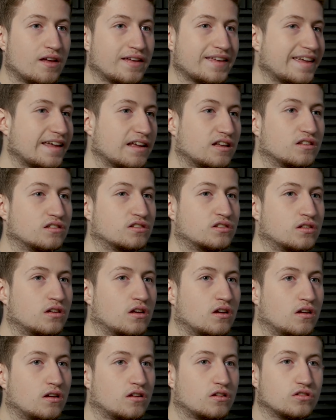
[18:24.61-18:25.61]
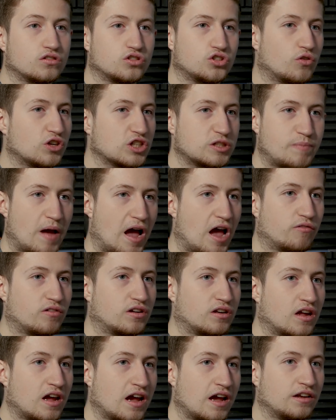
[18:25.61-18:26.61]
is so
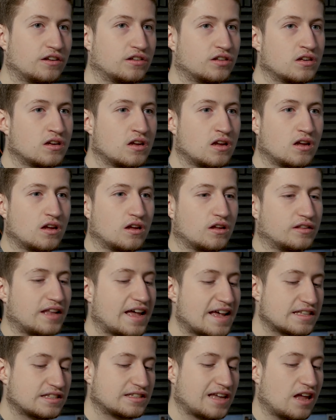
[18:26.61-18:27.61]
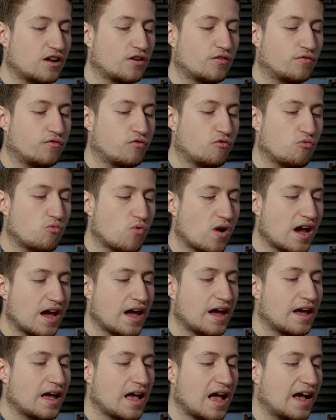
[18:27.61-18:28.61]
inspiring, and that's kind of
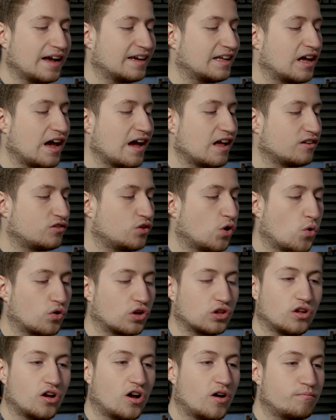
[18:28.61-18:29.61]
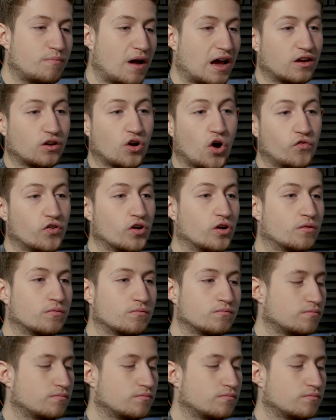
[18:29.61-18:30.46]
where I get told a lot by other